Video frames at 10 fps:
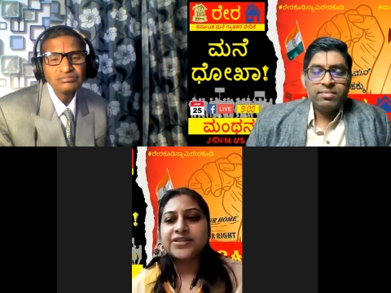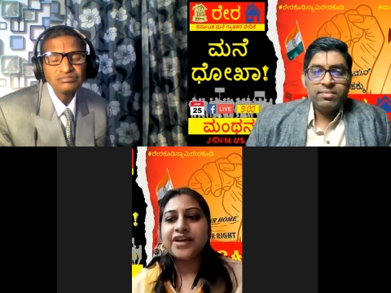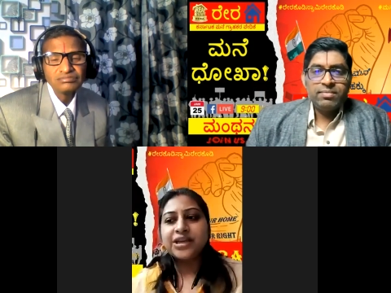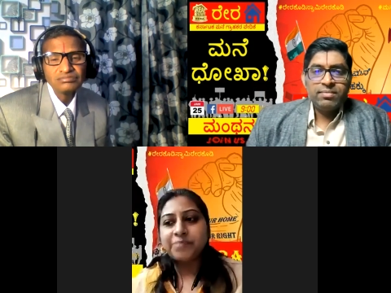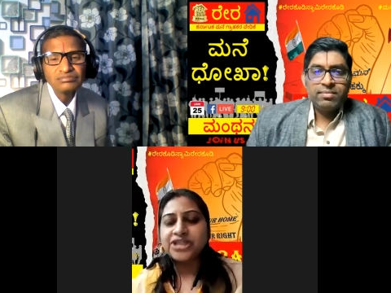
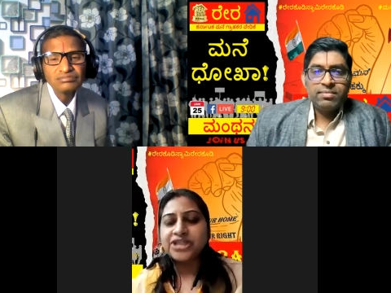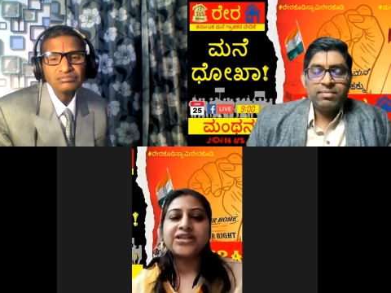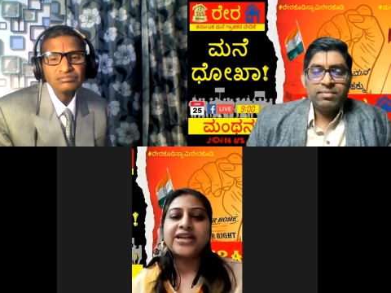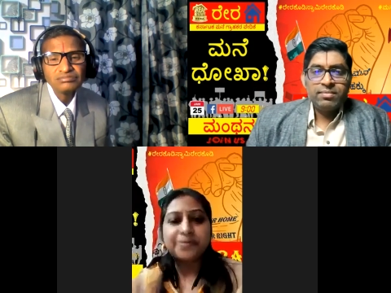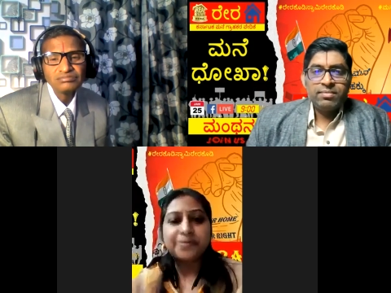Speaker 1: very
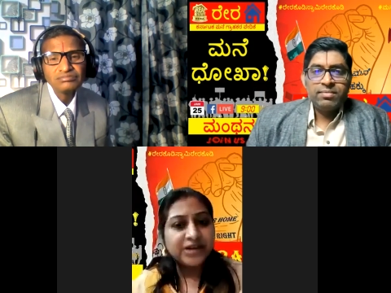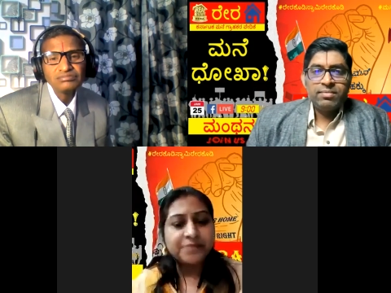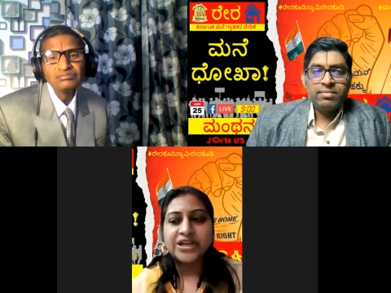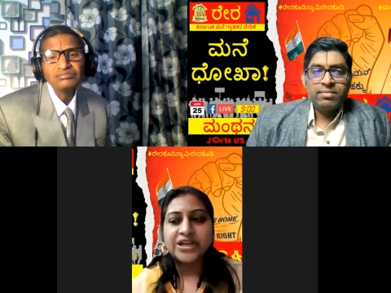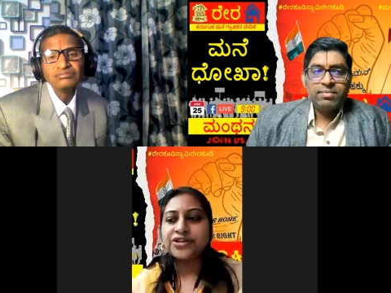patient. I have been
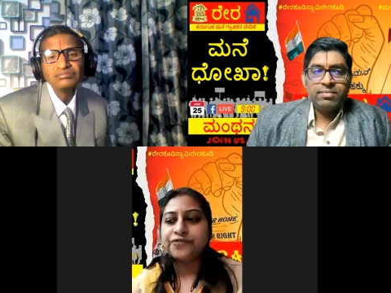patient